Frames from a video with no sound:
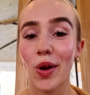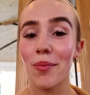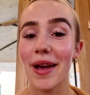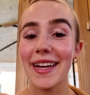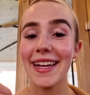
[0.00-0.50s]

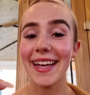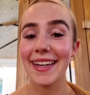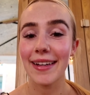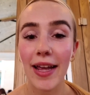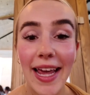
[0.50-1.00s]
Made it in.
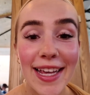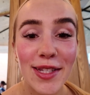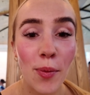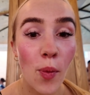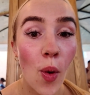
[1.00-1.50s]
It's
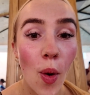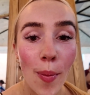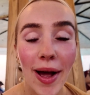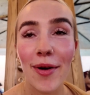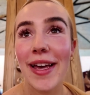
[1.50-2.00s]
warm
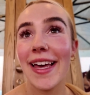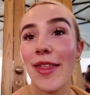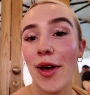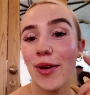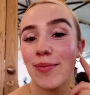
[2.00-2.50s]
out here
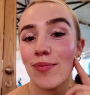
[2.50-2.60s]
though.